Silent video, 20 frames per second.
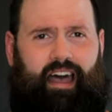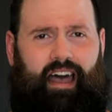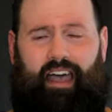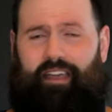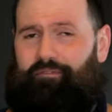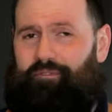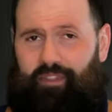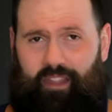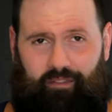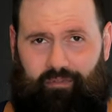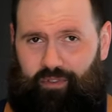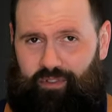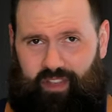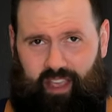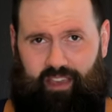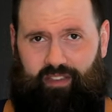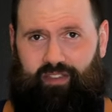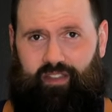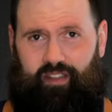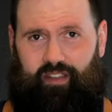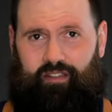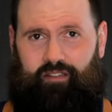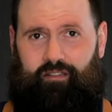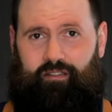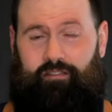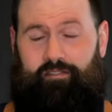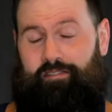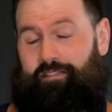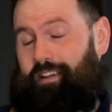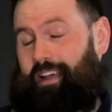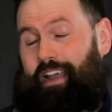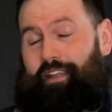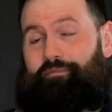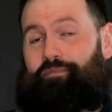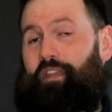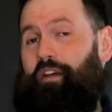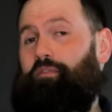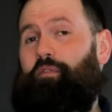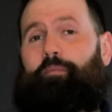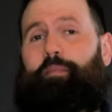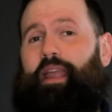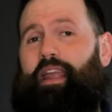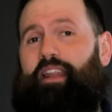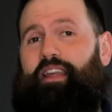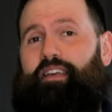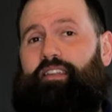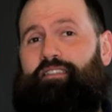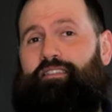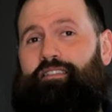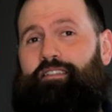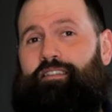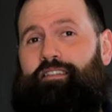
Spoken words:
I've never tasted. I'd never made it